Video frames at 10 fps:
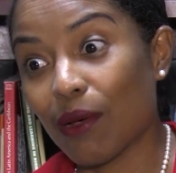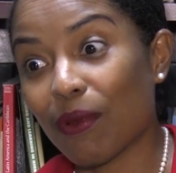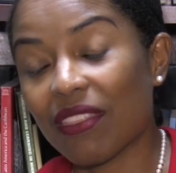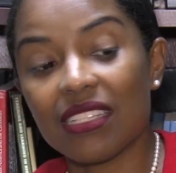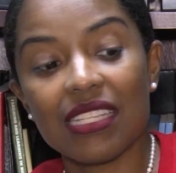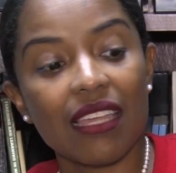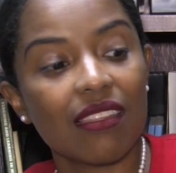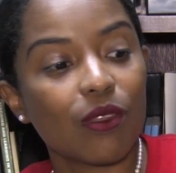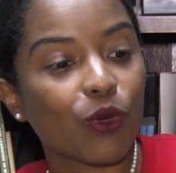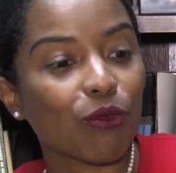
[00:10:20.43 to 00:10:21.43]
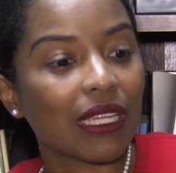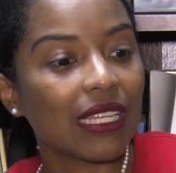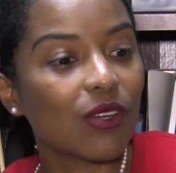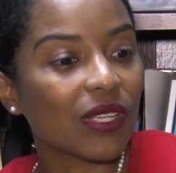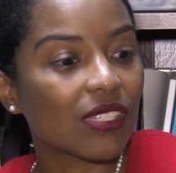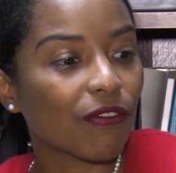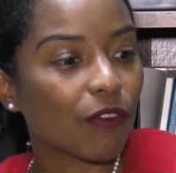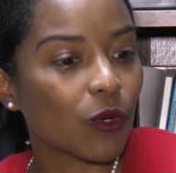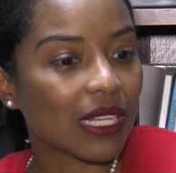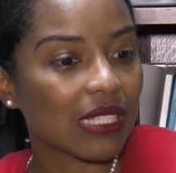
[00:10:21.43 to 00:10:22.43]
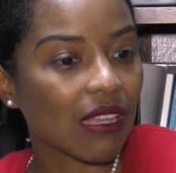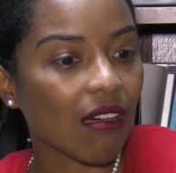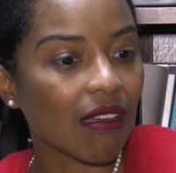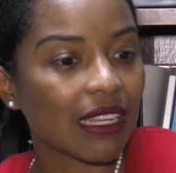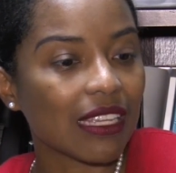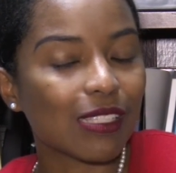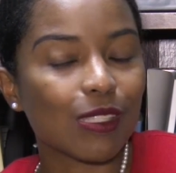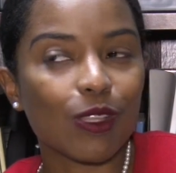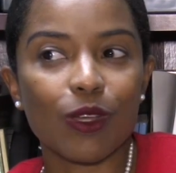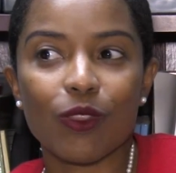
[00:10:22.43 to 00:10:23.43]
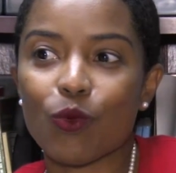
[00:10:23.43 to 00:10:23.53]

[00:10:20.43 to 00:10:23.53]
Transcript: But the day that we're really going to focus on is the